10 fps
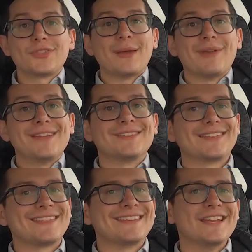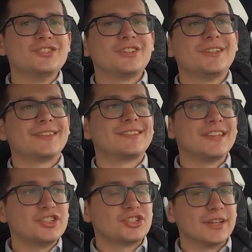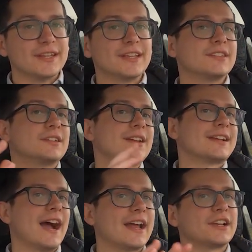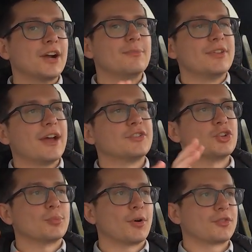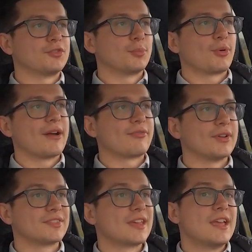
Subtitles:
So what that means is that the engine decision is going to kind of come down to your personal preference.